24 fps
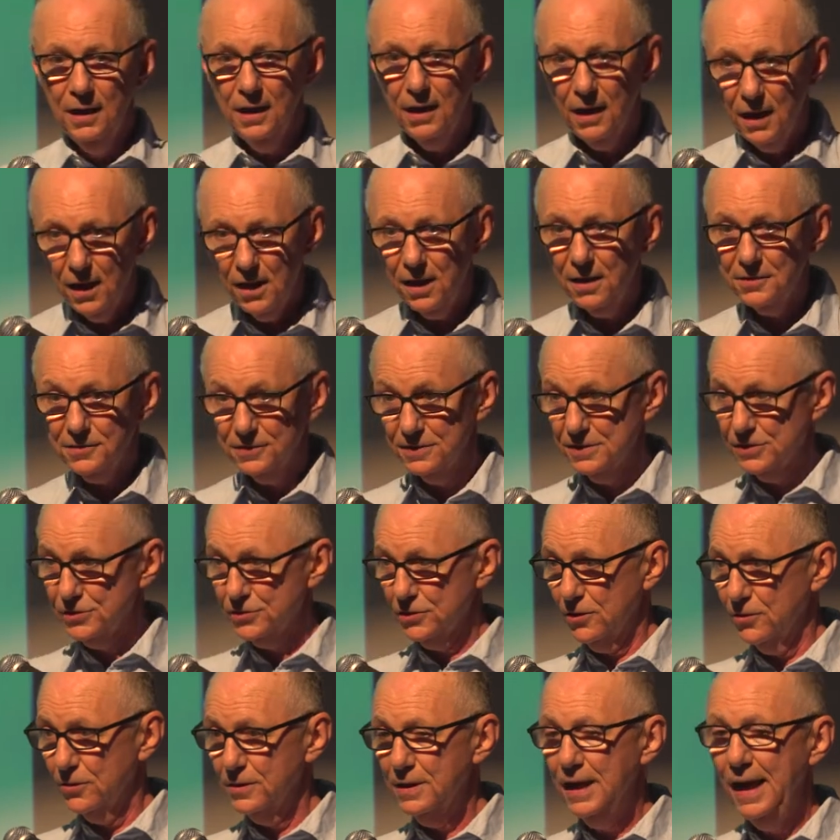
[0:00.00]
art, and
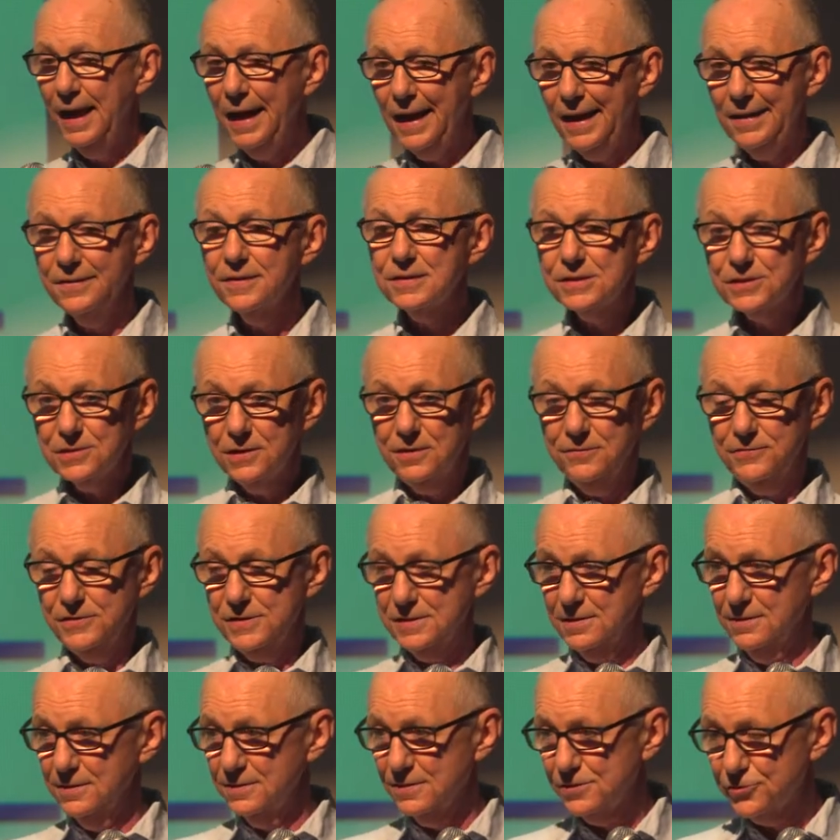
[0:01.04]
so on, other
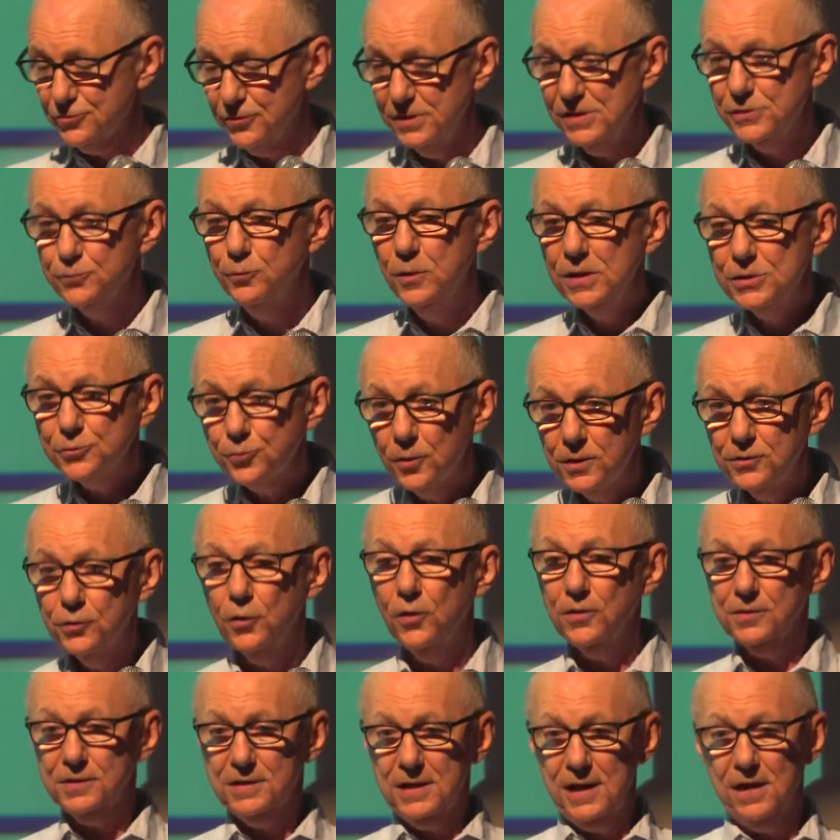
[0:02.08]
service industries which were
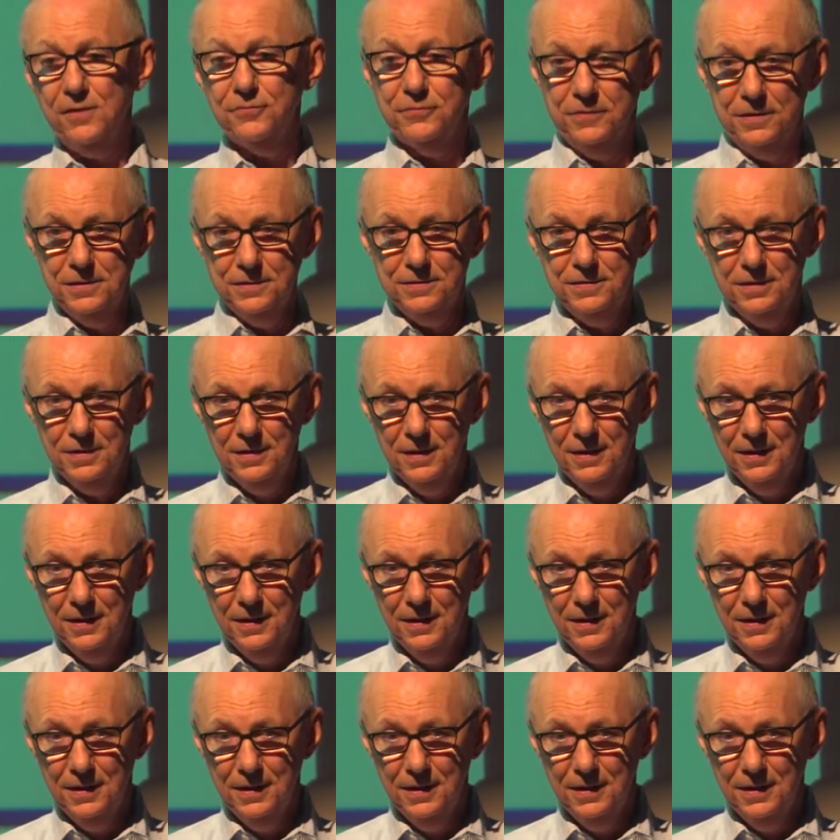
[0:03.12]
not covered